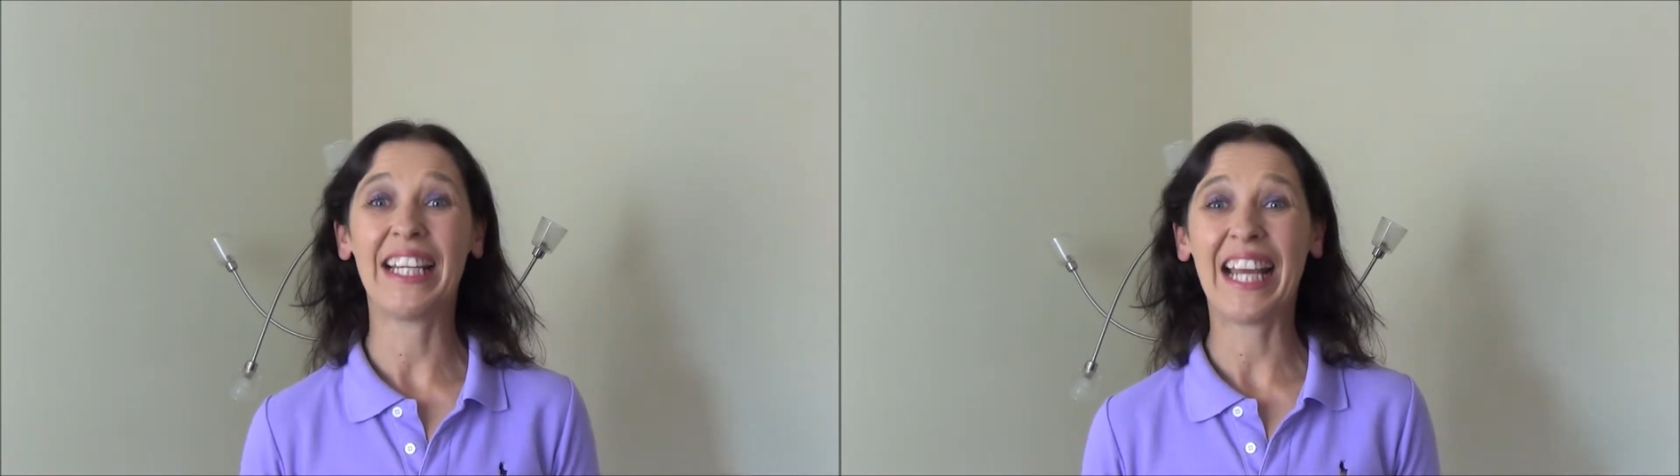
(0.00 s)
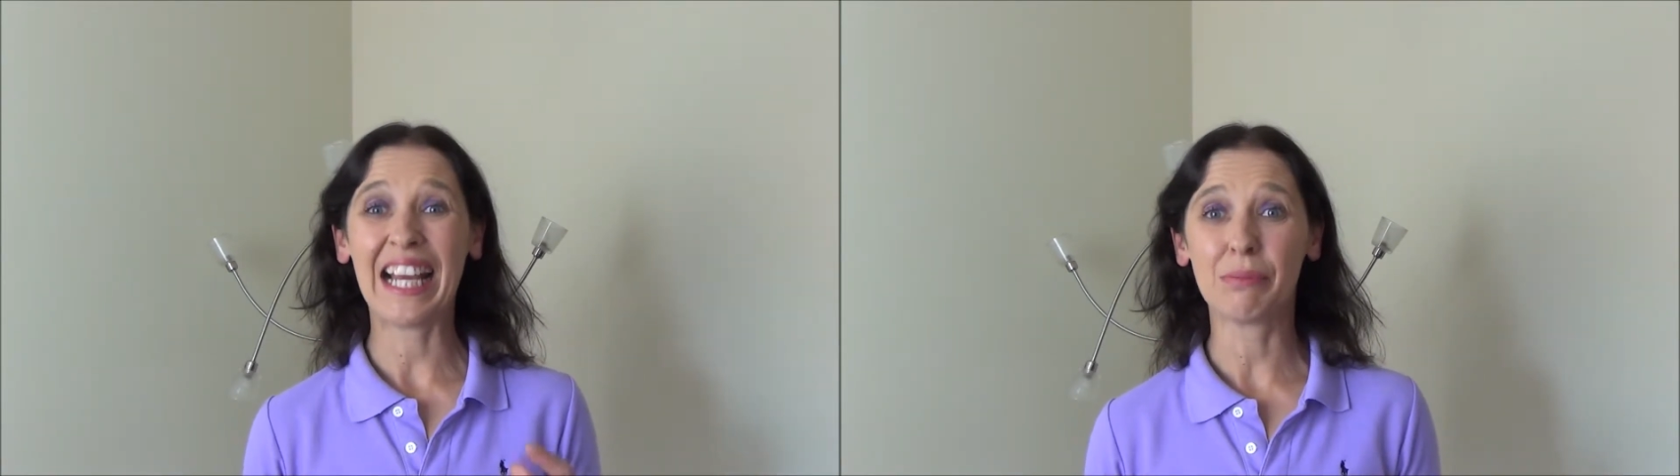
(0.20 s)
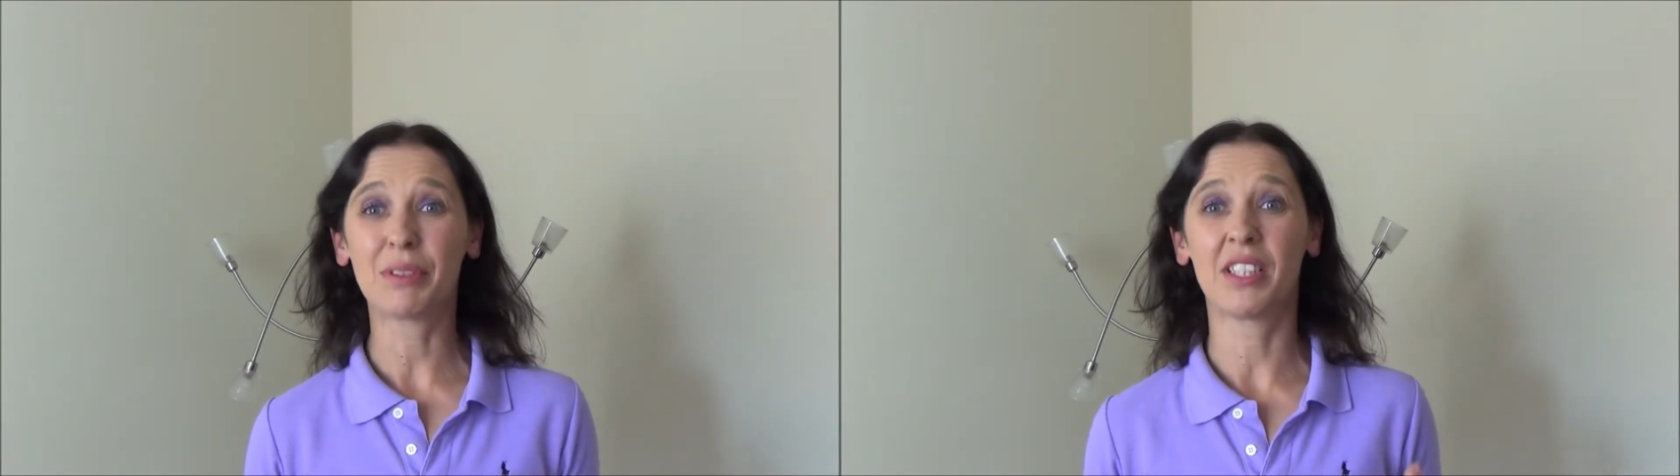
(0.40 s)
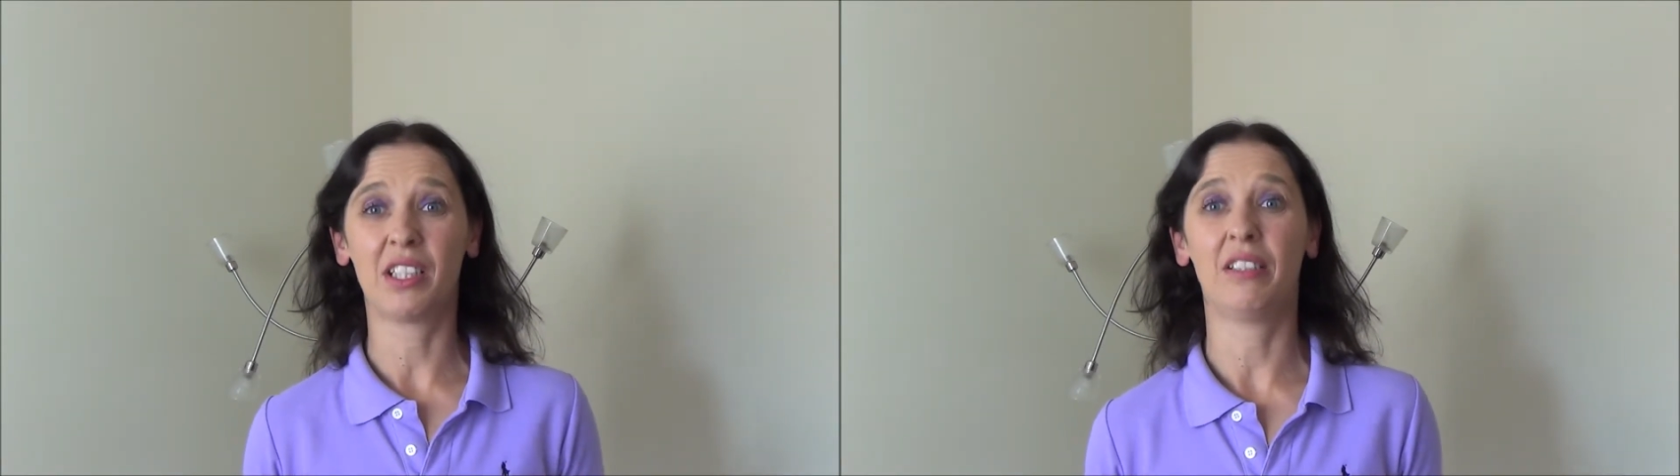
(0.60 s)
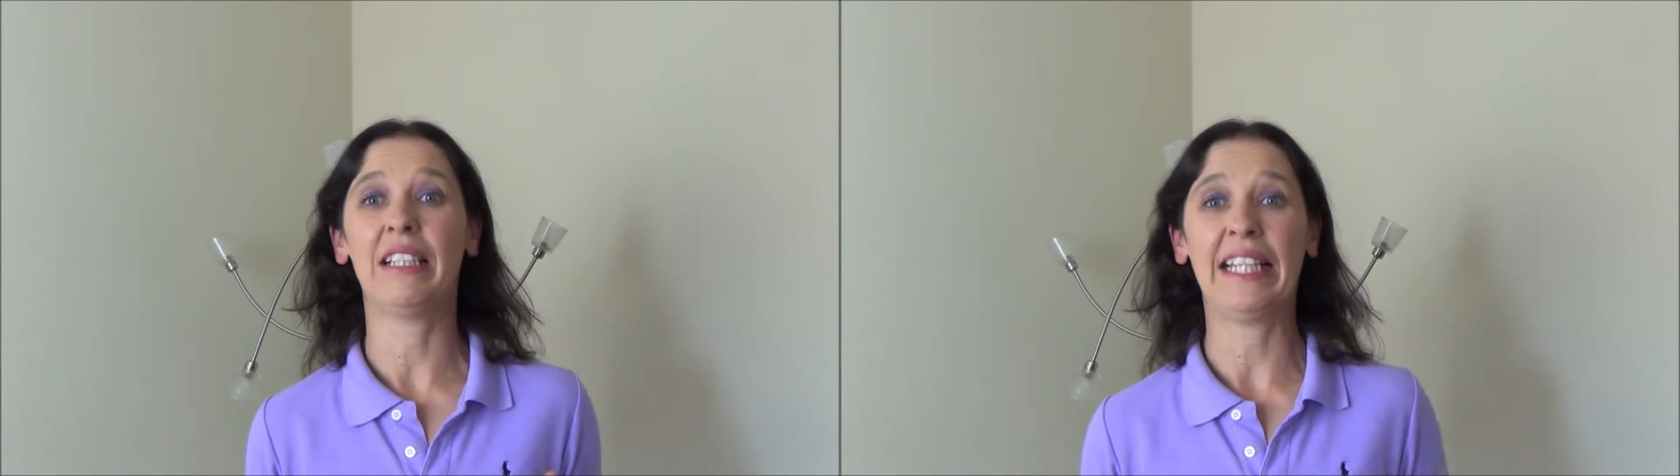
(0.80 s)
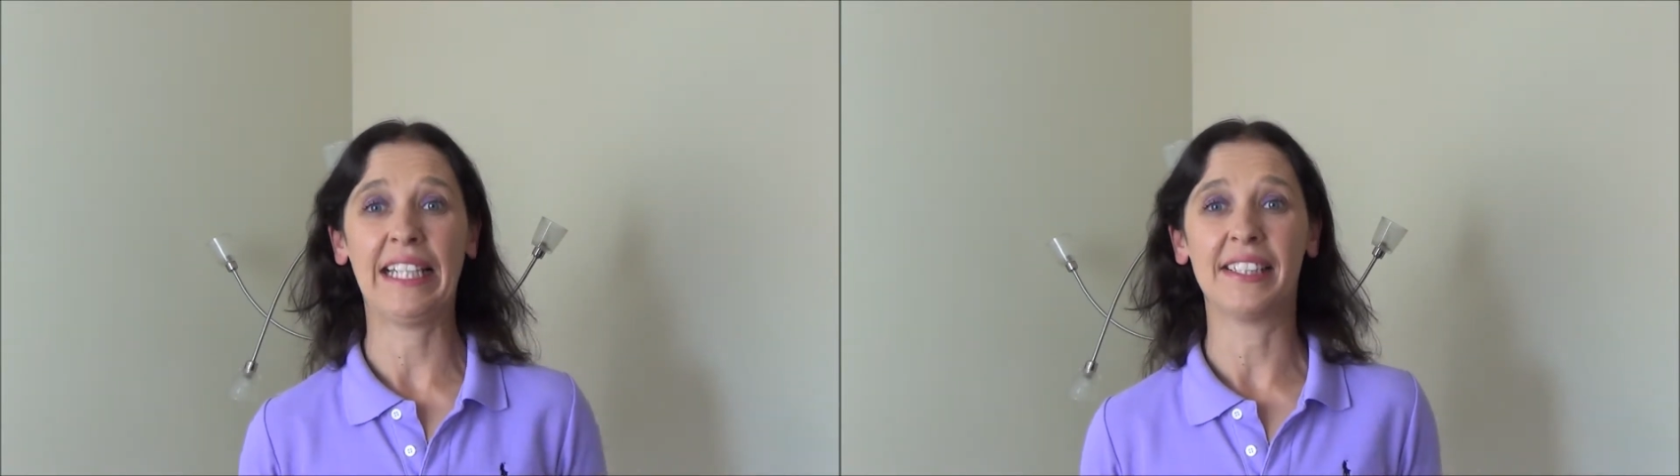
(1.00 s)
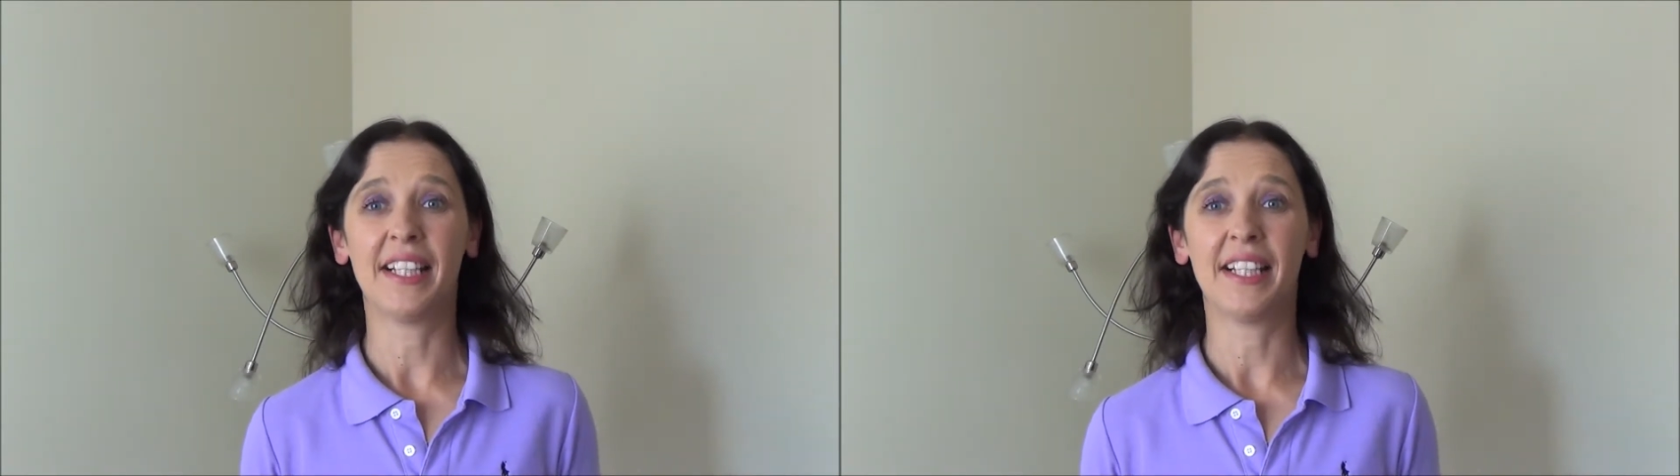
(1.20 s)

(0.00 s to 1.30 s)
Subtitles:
and it absolutely is.